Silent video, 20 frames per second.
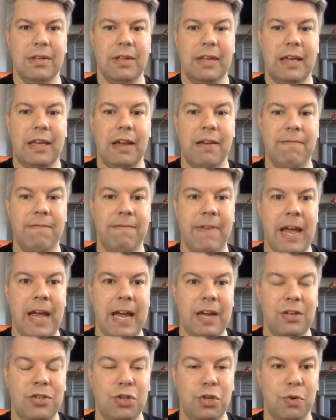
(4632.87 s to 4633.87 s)

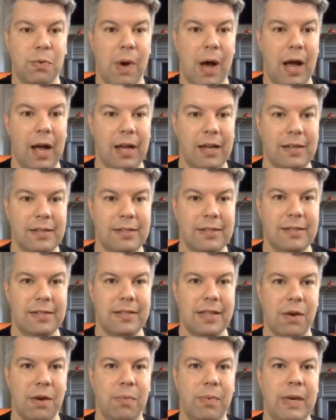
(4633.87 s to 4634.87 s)
convey to us
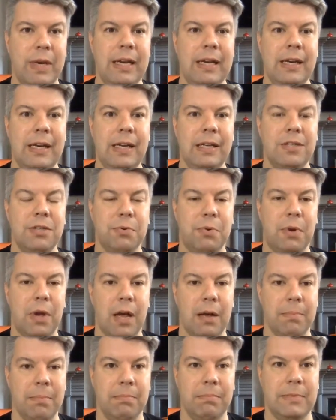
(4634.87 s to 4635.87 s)
that we need to
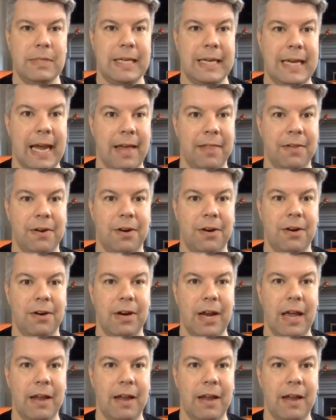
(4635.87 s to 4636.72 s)
come together